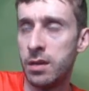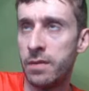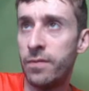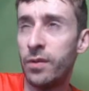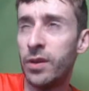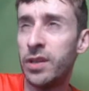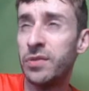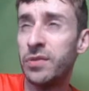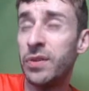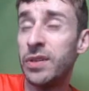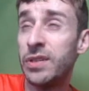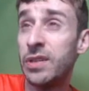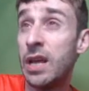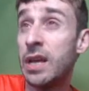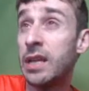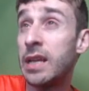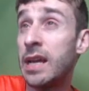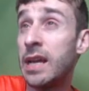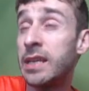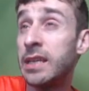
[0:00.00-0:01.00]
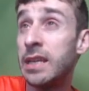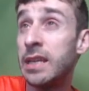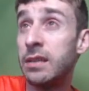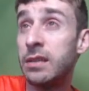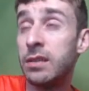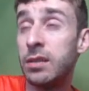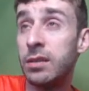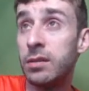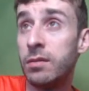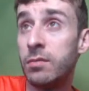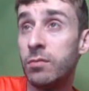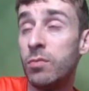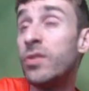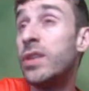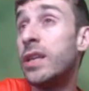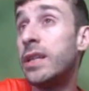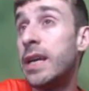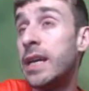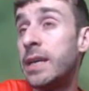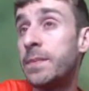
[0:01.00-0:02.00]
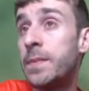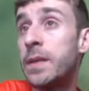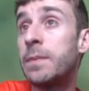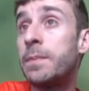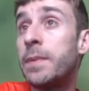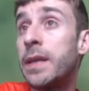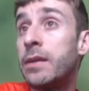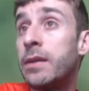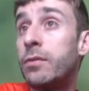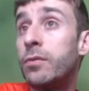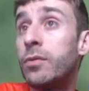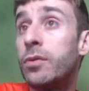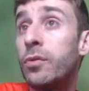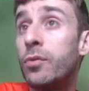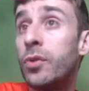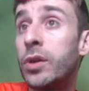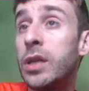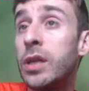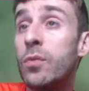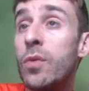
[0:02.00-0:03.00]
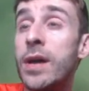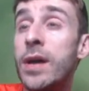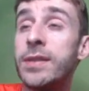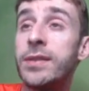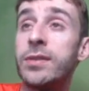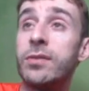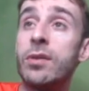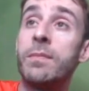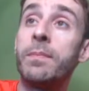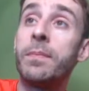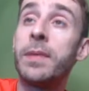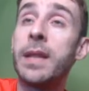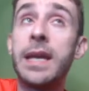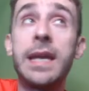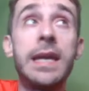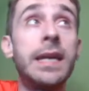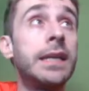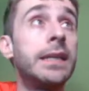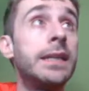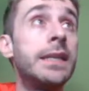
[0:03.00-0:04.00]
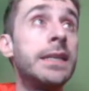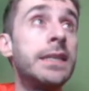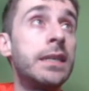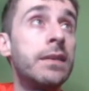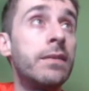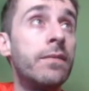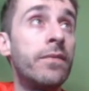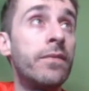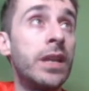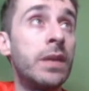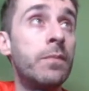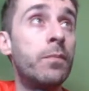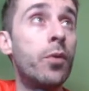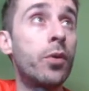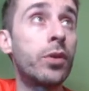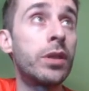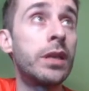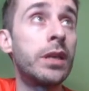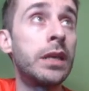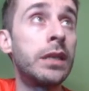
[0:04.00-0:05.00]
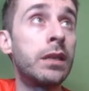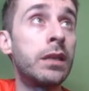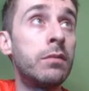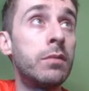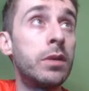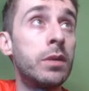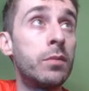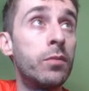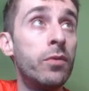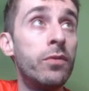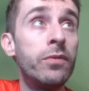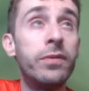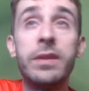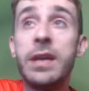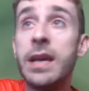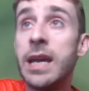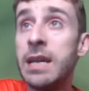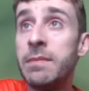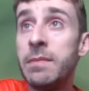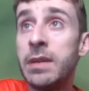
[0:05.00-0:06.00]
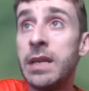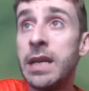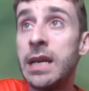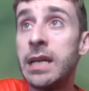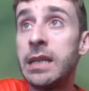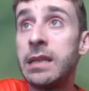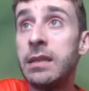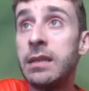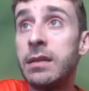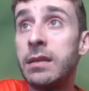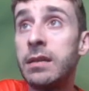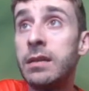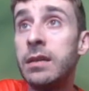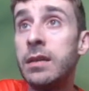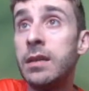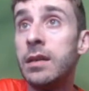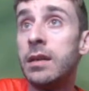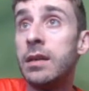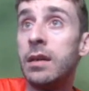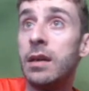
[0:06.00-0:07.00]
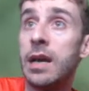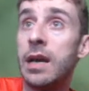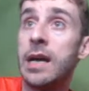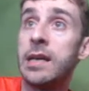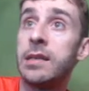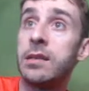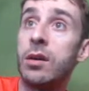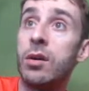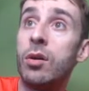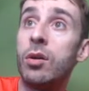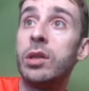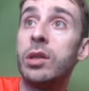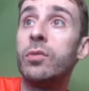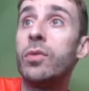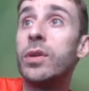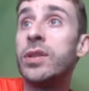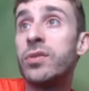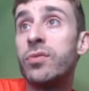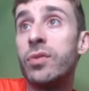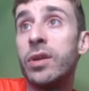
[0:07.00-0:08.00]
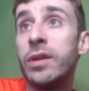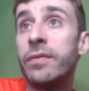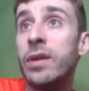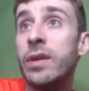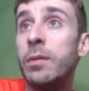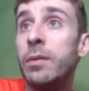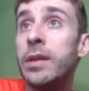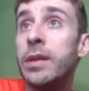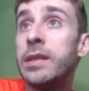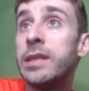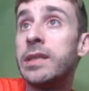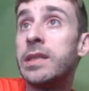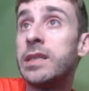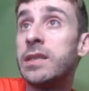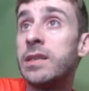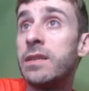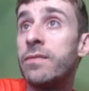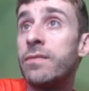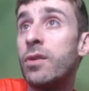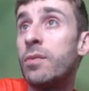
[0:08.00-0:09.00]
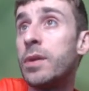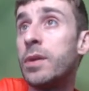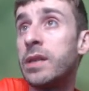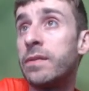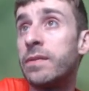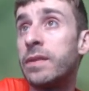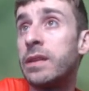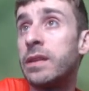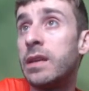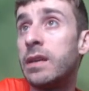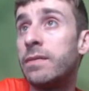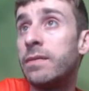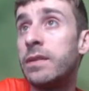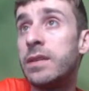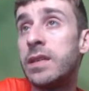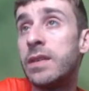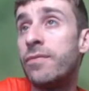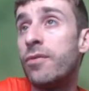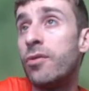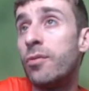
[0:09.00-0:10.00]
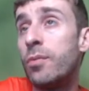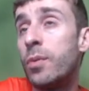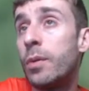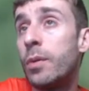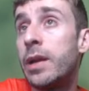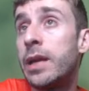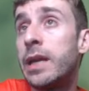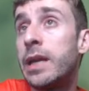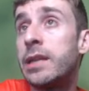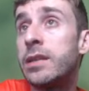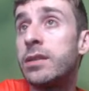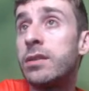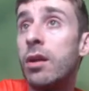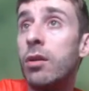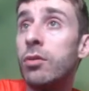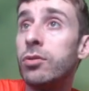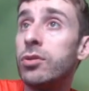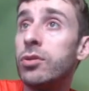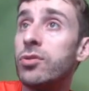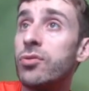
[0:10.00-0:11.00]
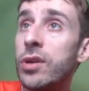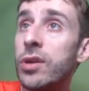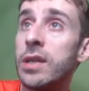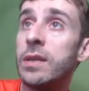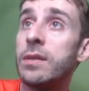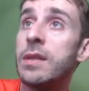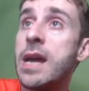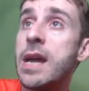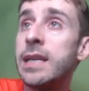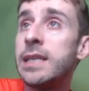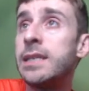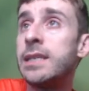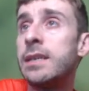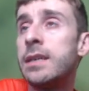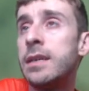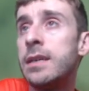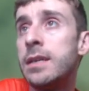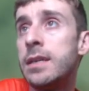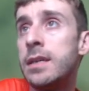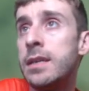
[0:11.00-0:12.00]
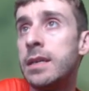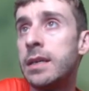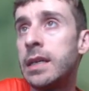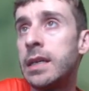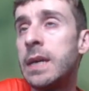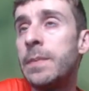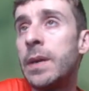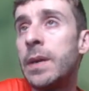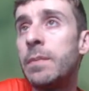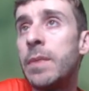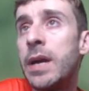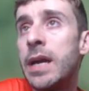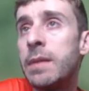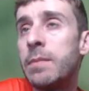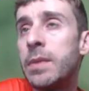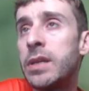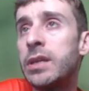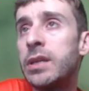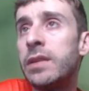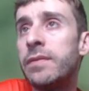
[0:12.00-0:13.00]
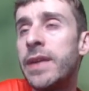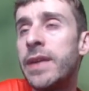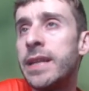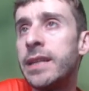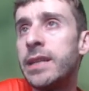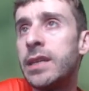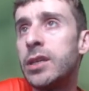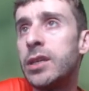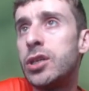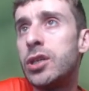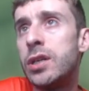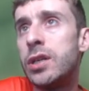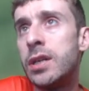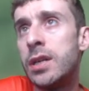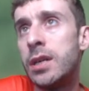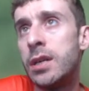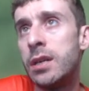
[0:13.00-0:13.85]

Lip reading: For this reason, I didn't move the knight, but I played rook d1, so I'm playing this very important intermediate move. The enemy knight has only one square value, that is c4, but if it's c4, probably I can also trade the knights, keeping my material advantage.